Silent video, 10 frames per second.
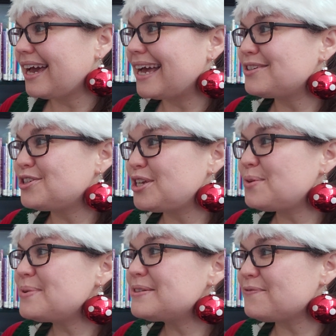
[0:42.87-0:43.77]
and
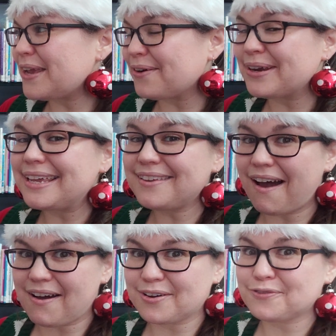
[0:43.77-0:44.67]
she was very
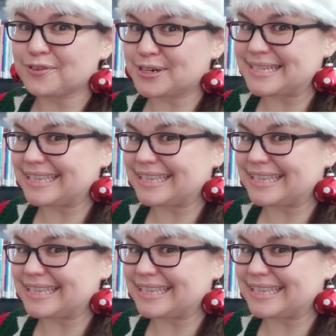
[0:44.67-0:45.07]
young for a